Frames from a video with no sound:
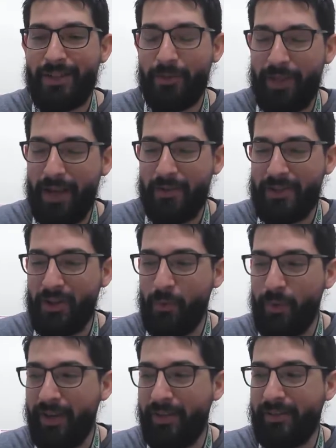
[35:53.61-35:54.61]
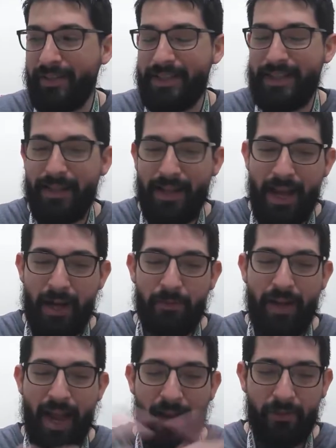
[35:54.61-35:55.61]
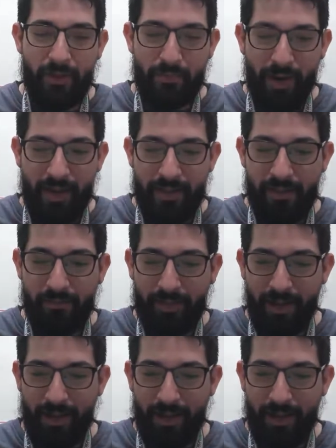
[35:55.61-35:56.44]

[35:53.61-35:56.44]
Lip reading: so, yeah, it was so weird to sit down, have those positive